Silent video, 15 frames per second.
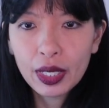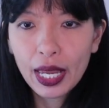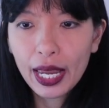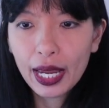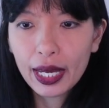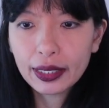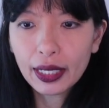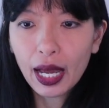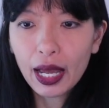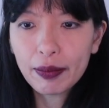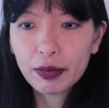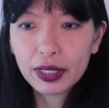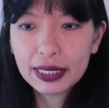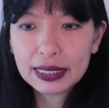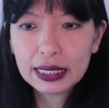and I'm
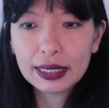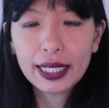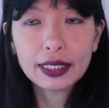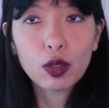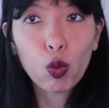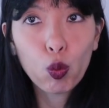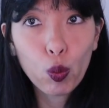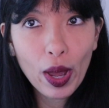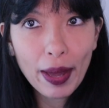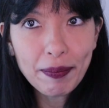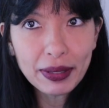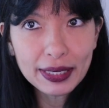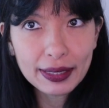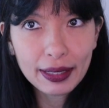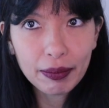going to select
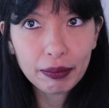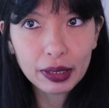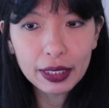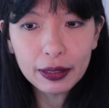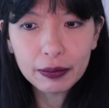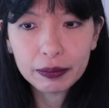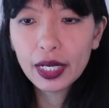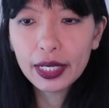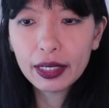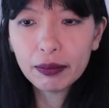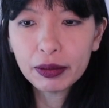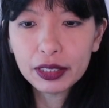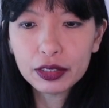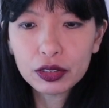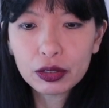WebAssembly, and I'm
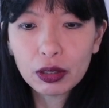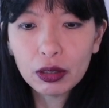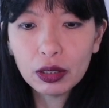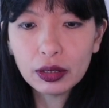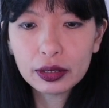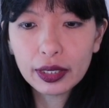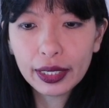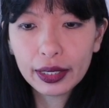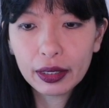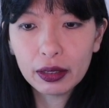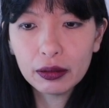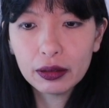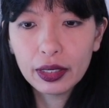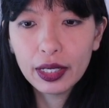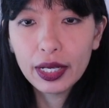going to scroll
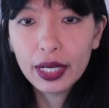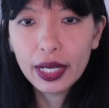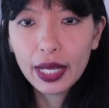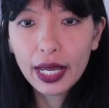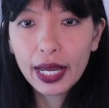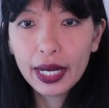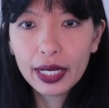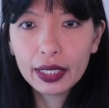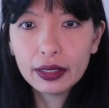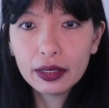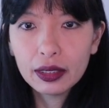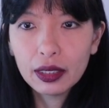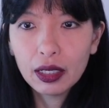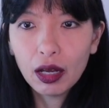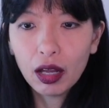down,
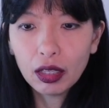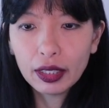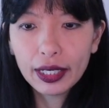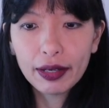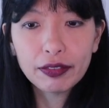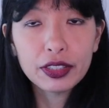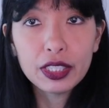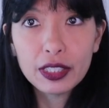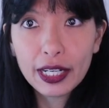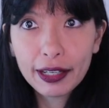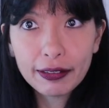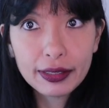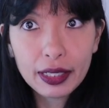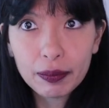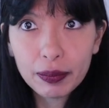and all I have to do now
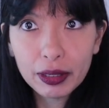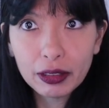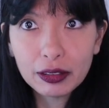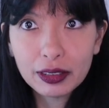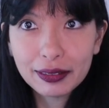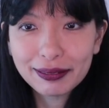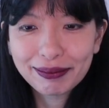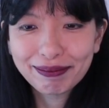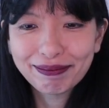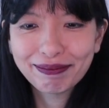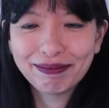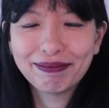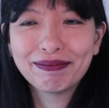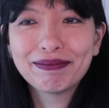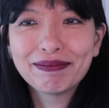is hit build.
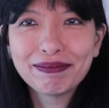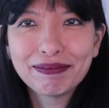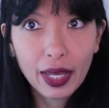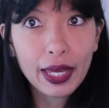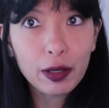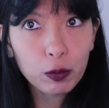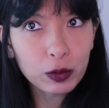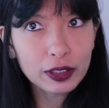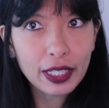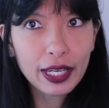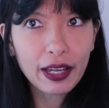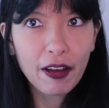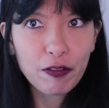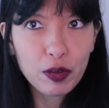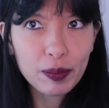And it will
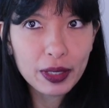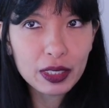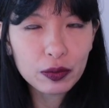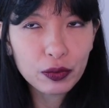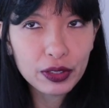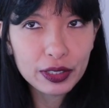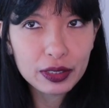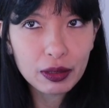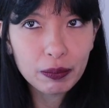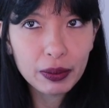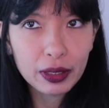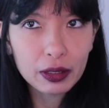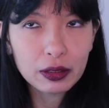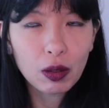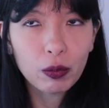take a few minutes for this to
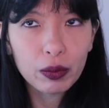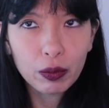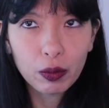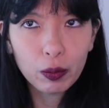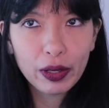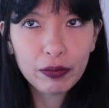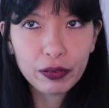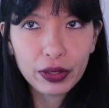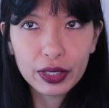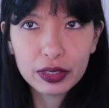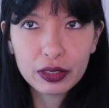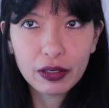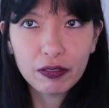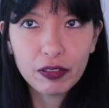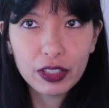build. We will wait for this
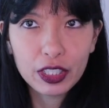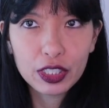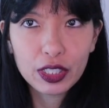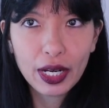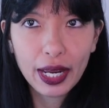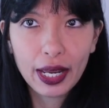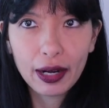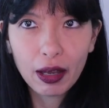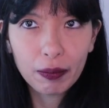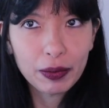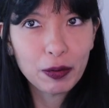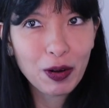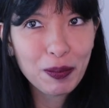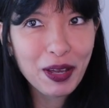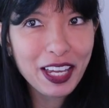to finish, and I'll
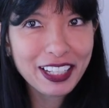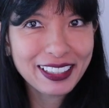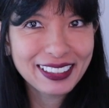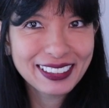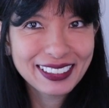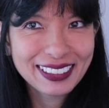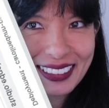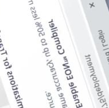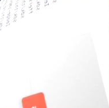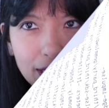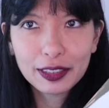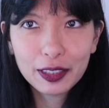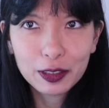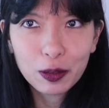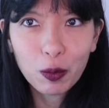be right back.
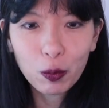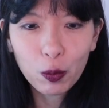Excellent,